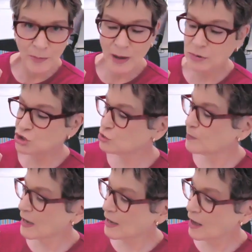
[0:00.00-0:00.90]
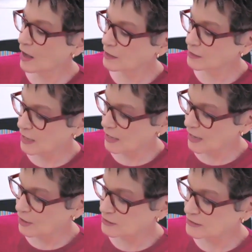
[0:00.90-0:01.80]
published by Holiday
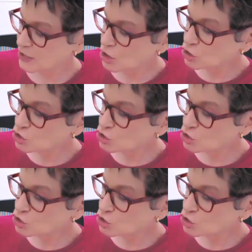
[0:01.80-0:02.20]
House